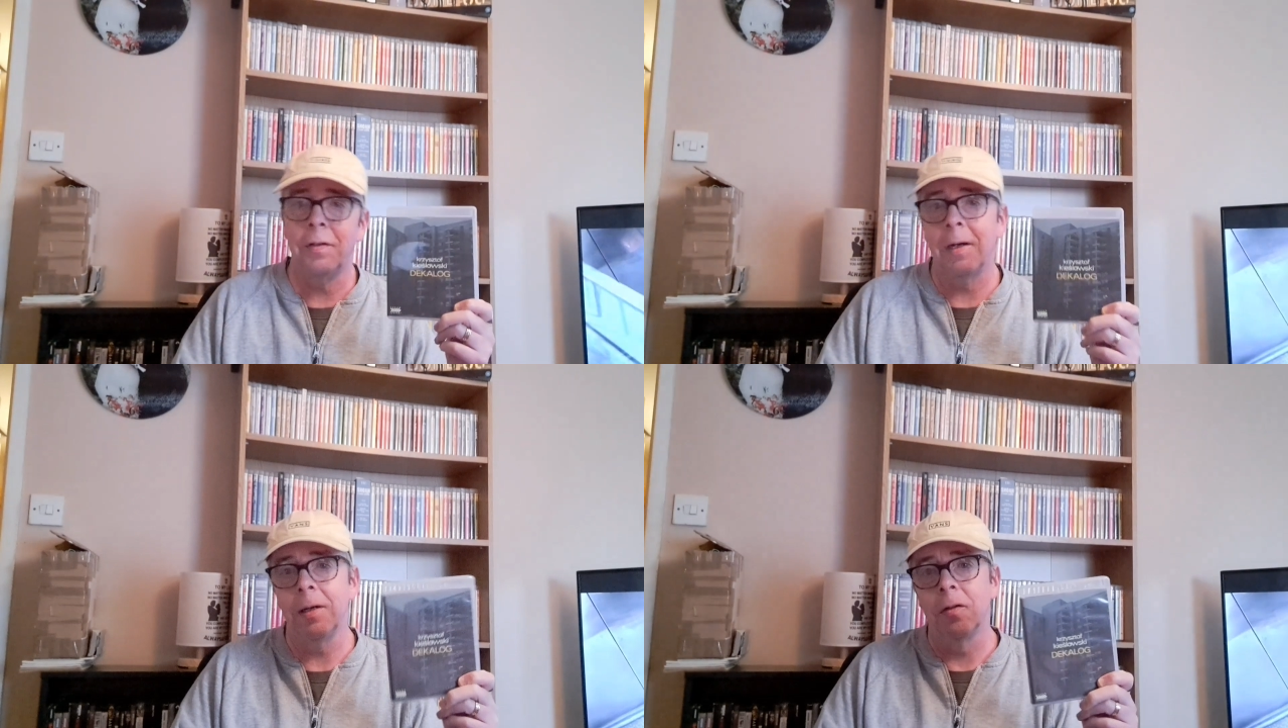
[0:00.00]

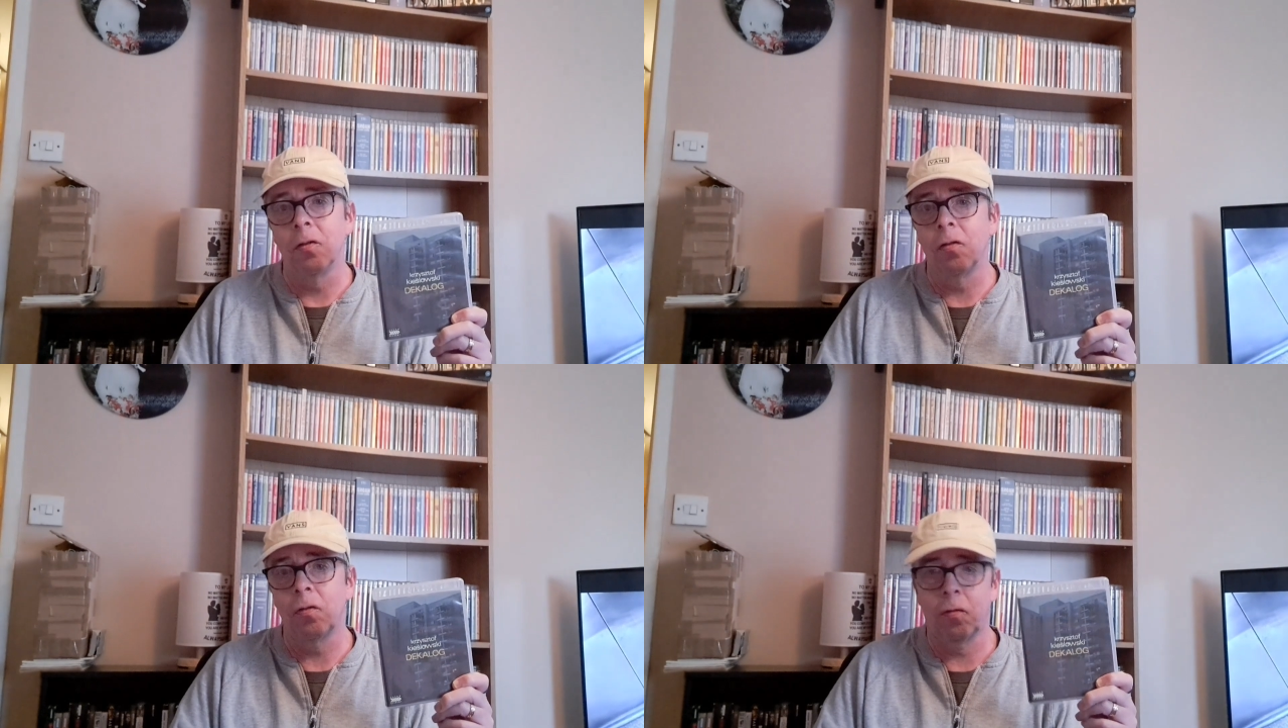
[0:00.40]
and
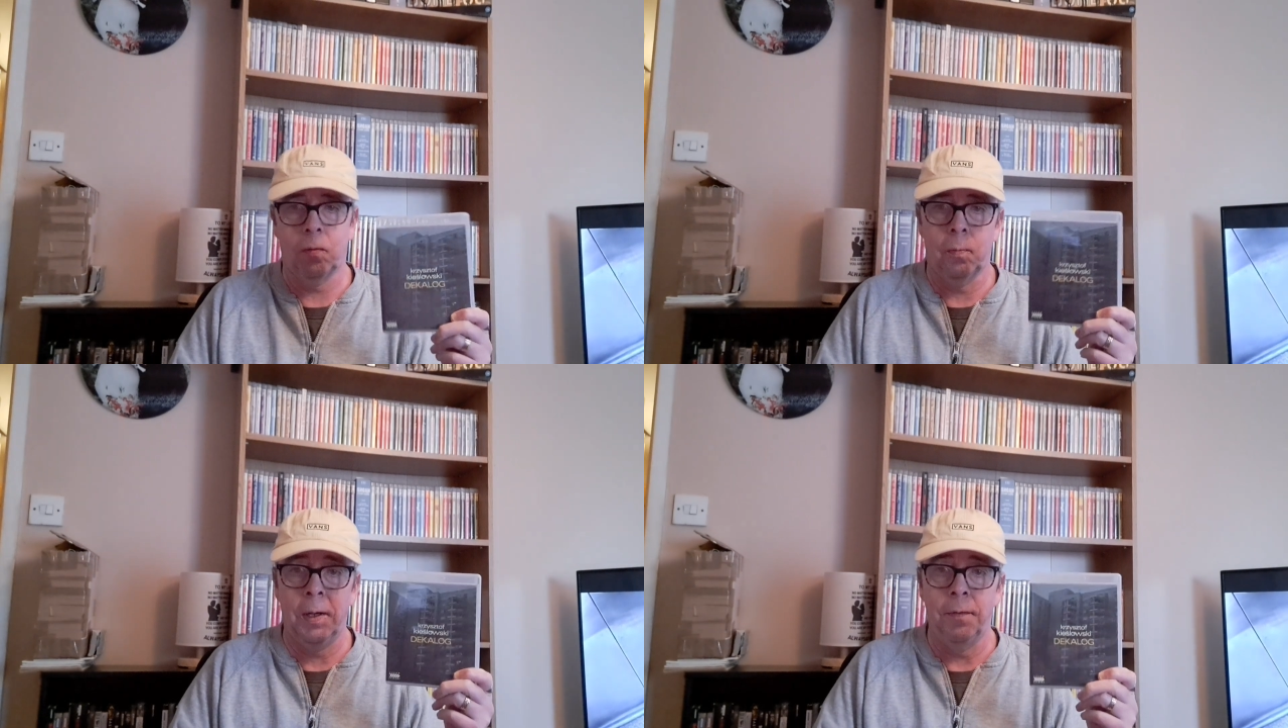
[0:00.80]
ages,
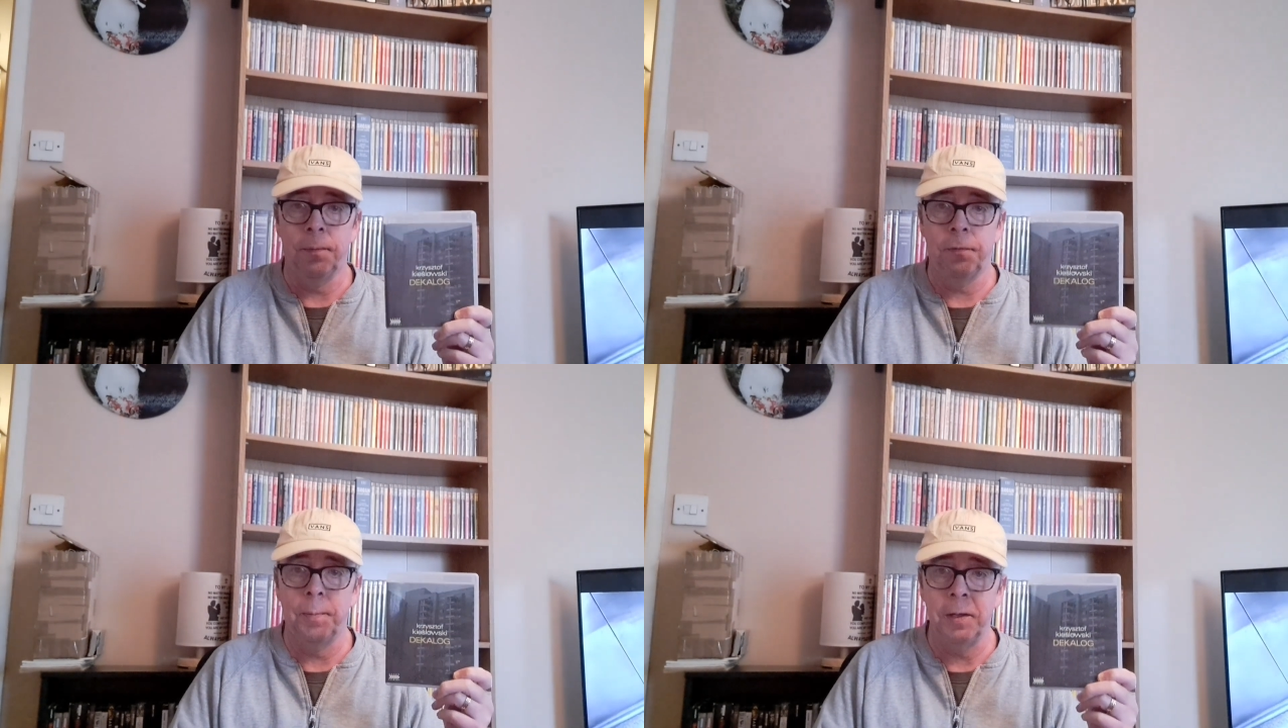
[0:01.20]
just
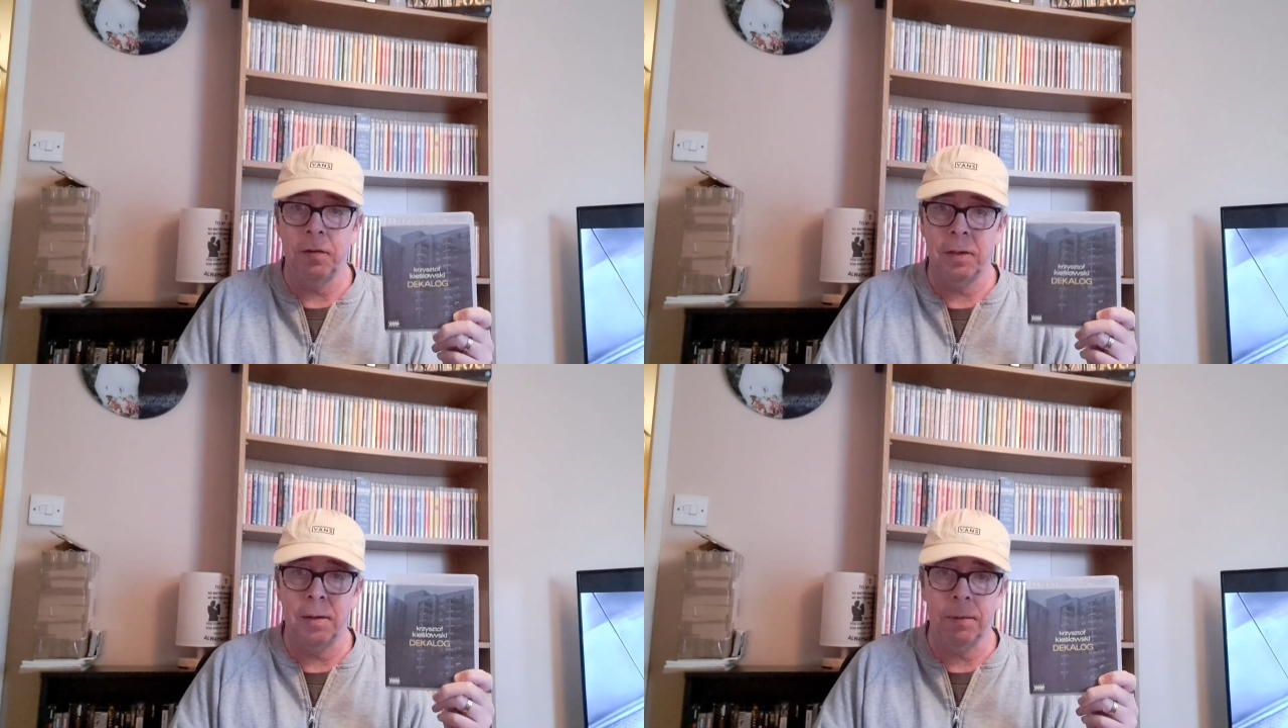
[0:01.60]
waiting for me
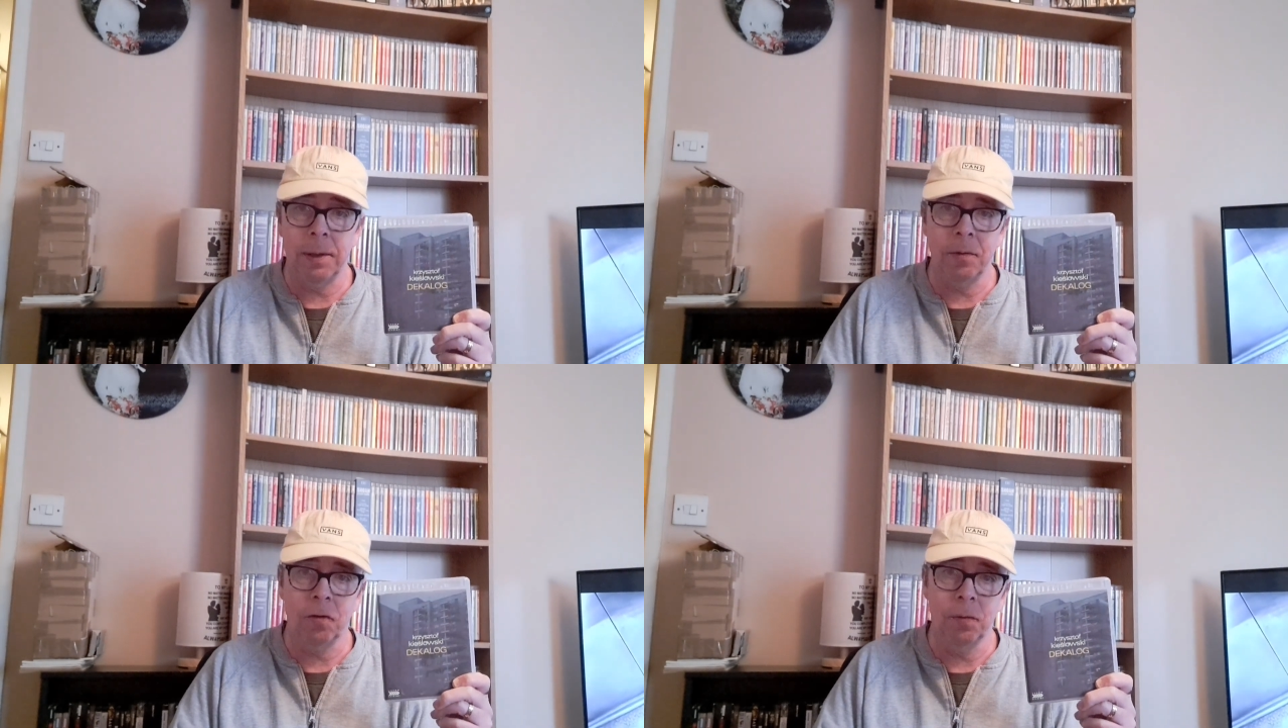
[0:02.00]
to get
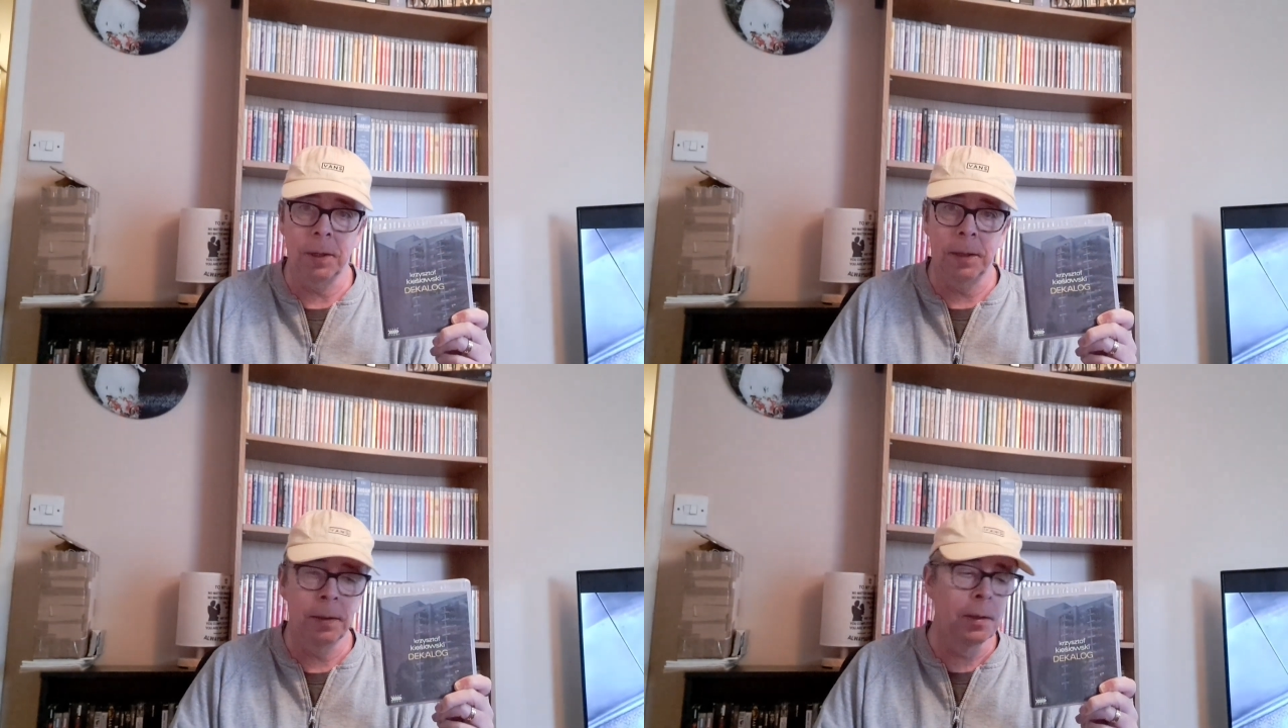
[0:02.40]
round to
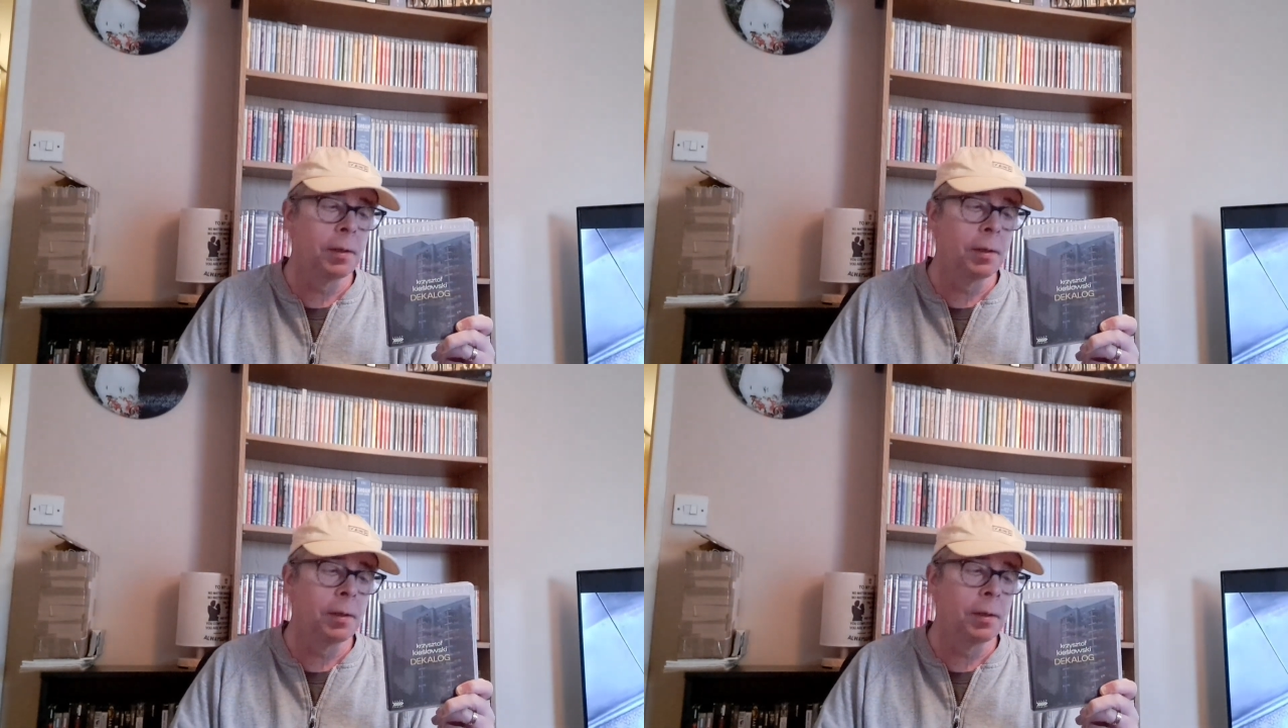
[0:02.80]
it.